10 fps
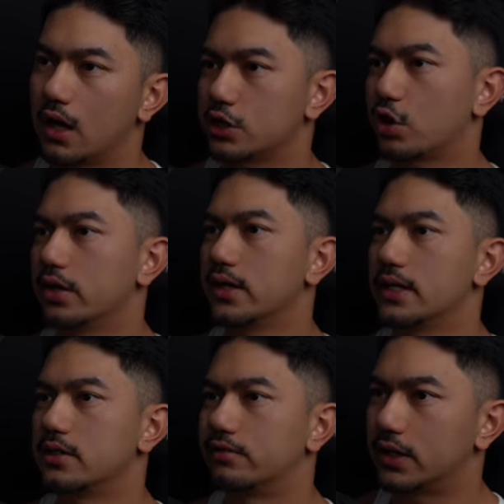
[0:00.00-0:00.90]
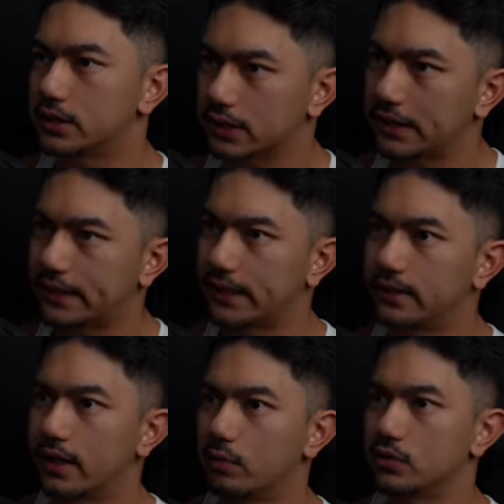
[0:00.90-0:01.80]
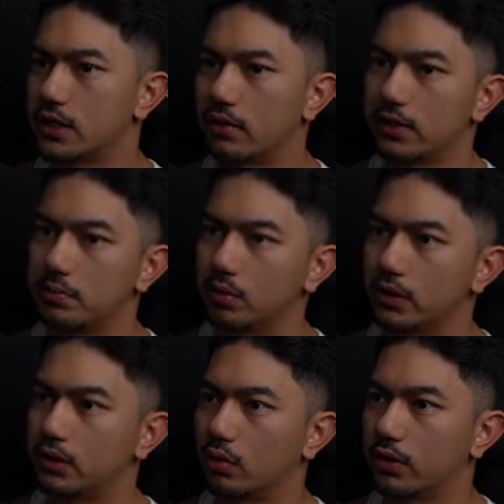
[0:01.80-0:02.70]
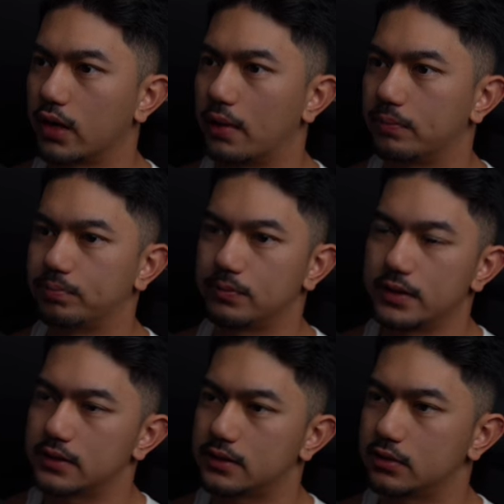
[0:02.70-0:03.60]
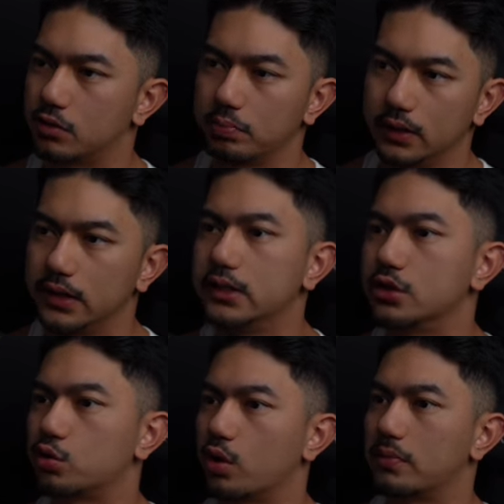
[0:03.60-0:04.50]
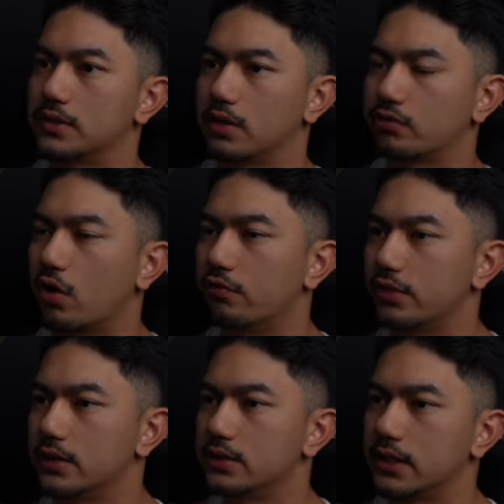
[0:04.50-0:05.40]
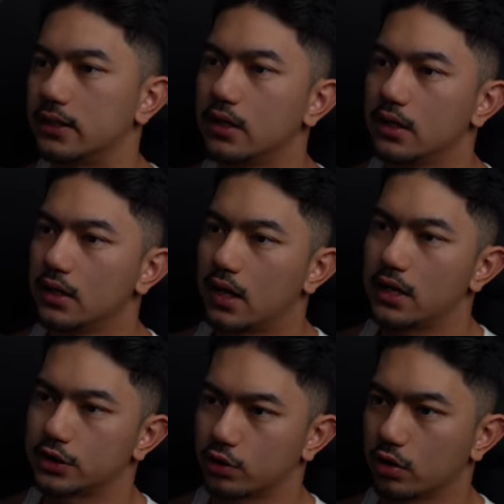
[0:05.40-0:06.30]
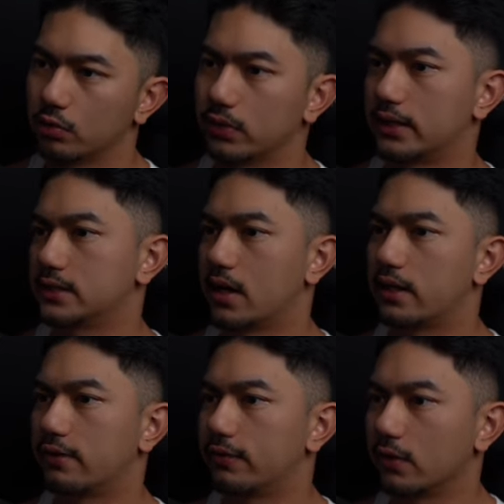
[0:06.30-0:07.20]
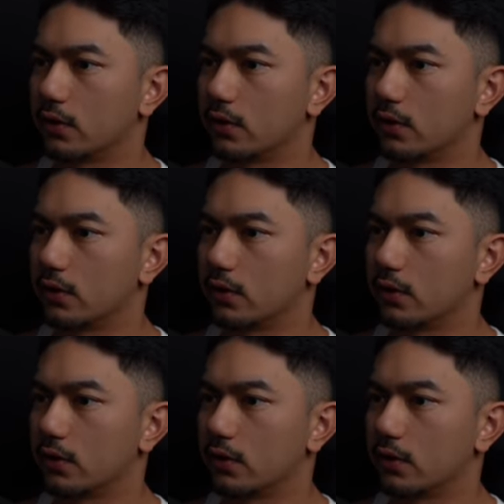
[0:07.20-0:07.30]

I started as a very skinny kid and was heavily bullied growing up. This completely destroyed my self confidence and I struggled with anxiety for the